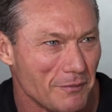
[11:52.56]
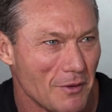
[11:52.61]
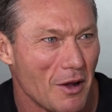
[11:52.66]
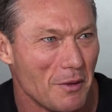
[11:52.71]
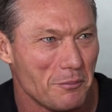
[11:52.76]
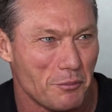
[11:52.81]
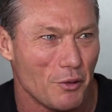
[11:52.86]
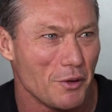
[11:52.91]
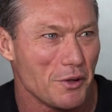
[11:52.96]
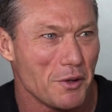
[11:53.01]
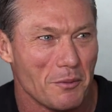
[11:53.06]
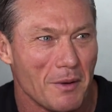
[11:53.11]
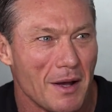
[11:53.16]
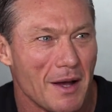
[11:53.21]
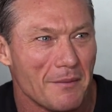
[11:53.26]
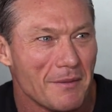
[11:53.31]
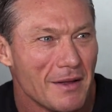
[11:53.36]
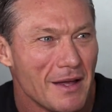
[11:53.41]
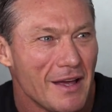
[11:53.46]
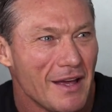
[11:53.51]
I brought you
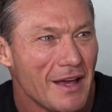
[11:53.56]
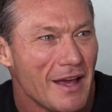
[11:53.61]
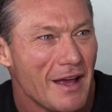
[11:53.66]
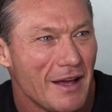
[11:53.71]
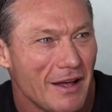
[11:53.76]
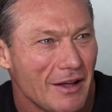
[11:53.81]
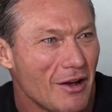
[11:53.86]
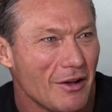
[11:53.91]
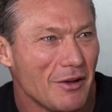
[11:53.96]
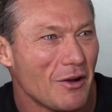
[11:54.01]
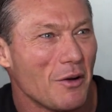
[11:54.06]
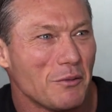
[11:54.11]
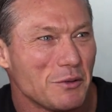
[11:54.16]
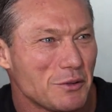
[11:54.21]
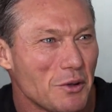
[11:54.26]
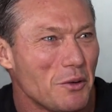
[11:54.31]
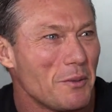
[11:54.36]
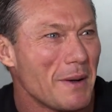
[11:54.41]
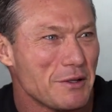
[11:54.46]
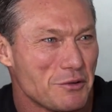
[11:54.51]
up. I was
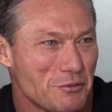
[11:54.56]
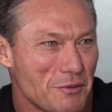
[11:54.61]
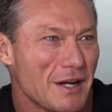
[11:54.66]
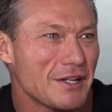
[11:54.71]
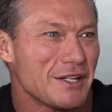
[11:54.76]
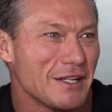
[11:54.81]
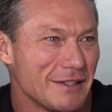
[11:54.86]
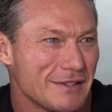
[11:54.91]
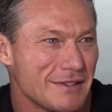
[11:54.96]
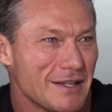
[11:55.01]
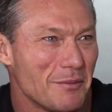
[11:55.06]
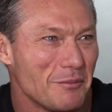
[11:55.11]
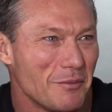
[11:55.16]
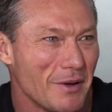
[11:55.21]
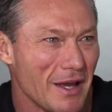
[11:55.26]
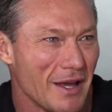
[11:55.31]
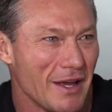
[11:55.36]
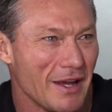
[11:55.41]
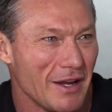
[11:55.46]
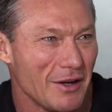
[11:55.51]
always rushing
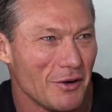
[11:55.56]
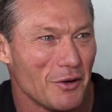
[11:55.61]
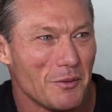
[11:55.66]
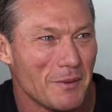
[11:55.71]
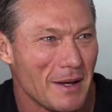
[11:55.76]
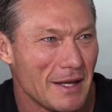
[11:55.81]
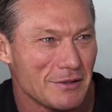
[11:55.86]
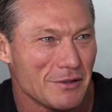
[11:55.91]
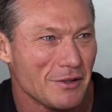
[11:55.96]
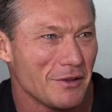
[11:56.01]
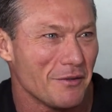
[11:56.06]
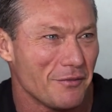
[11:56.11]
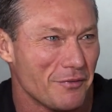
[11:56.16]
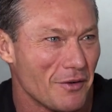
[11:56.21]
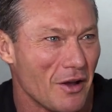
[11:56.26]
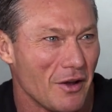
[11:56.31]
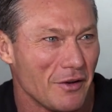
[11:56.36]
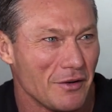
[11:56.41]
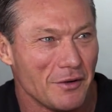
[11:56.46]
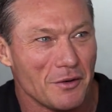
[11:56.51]
somewhere and always on the
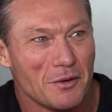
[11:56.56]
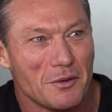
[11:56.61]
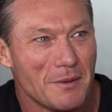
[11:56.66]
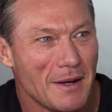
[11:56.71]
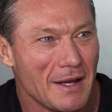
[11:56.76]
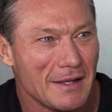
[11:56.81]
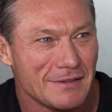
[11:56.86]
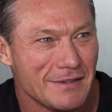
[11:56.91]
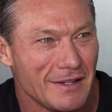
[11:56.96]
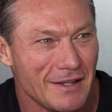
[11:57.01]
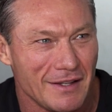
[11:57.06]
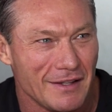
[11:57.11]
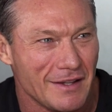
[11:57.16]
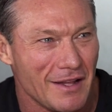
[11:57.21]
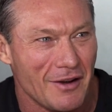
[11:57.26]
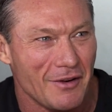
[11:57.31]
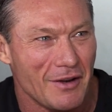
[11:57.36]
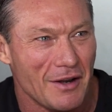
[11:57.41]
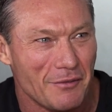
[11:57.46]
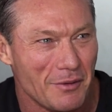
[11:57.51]
phone and always here,
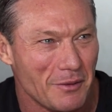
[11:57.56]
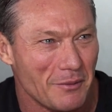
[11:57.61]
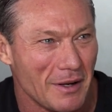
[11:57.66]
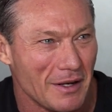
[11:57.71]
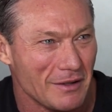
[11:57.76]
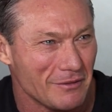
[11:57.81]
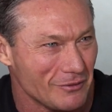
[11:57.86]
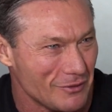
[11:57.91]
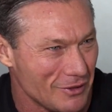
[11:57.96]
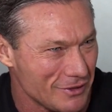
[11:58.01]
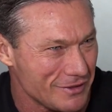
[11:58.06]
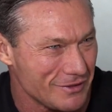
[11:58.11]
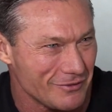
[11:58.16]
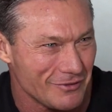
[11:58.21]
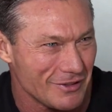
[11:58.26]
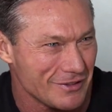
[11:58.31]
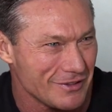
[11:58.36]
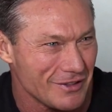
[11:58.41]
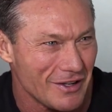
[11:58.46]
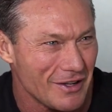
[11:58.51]
there and everywhere,
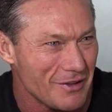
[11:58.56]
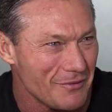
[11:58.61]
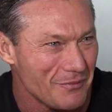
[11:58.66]
wasn't I?